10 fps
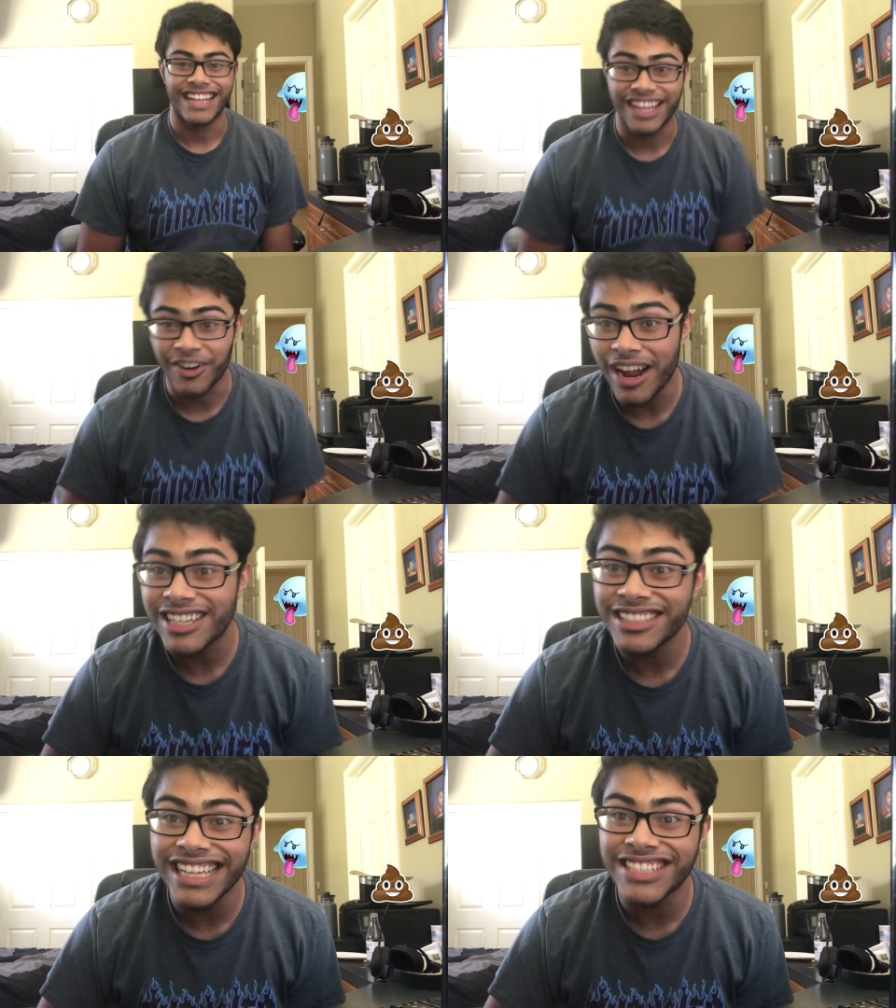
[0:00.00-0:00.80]

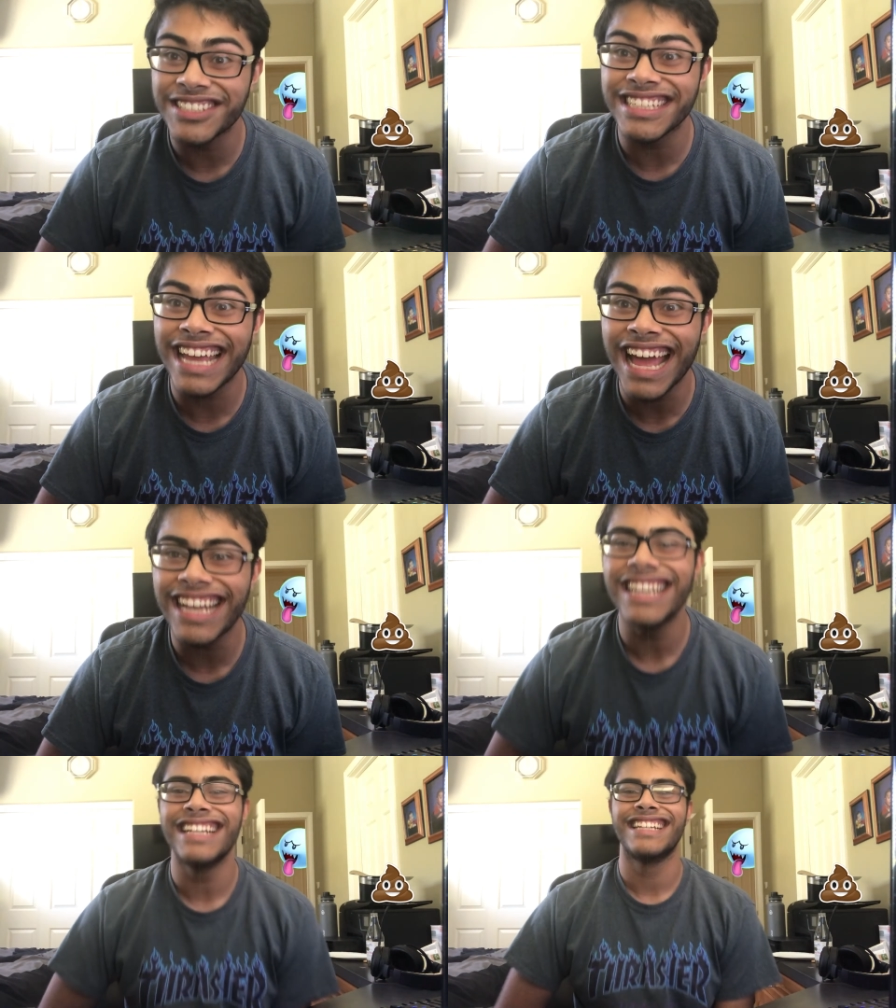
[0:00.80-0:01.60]
Congratulations
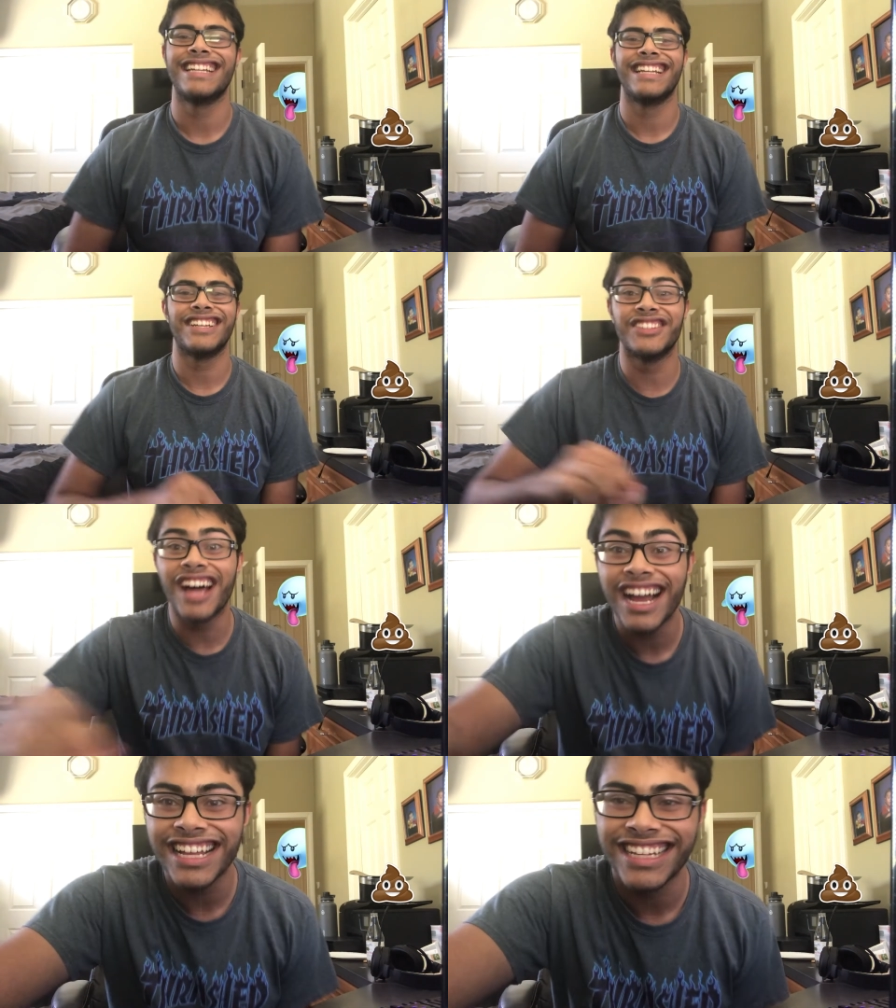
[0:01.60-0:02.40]
again. Good
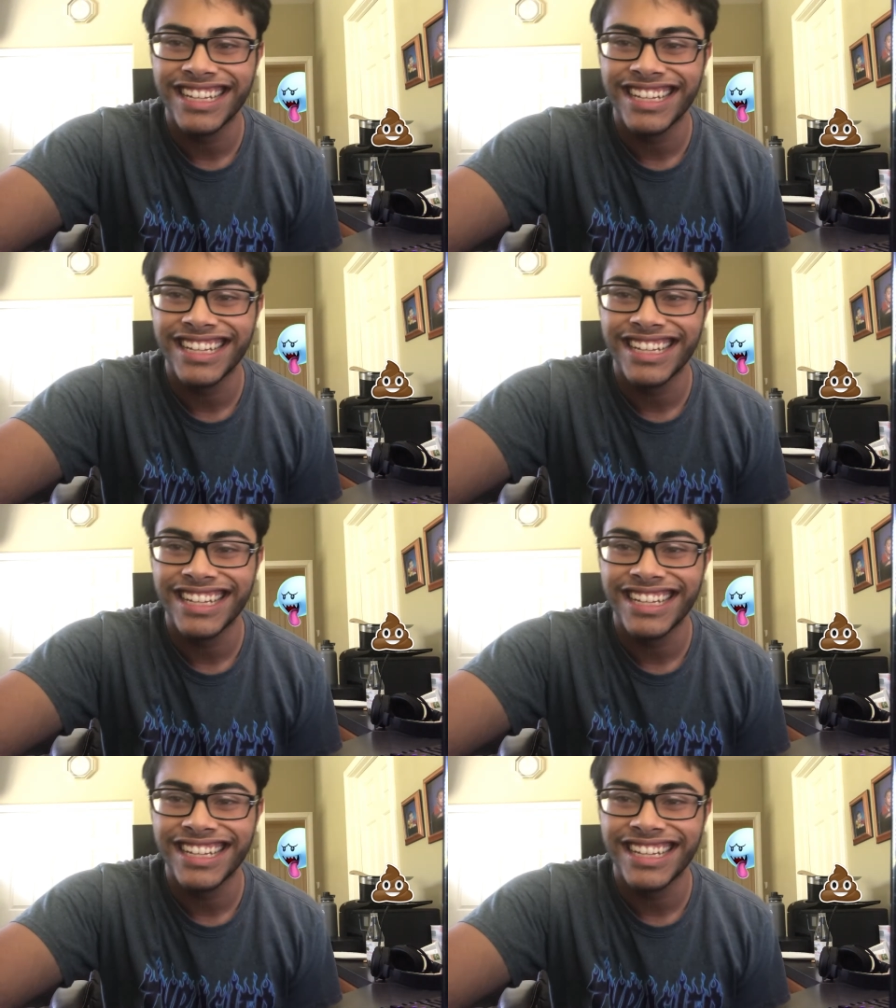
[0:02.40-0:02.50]
luck.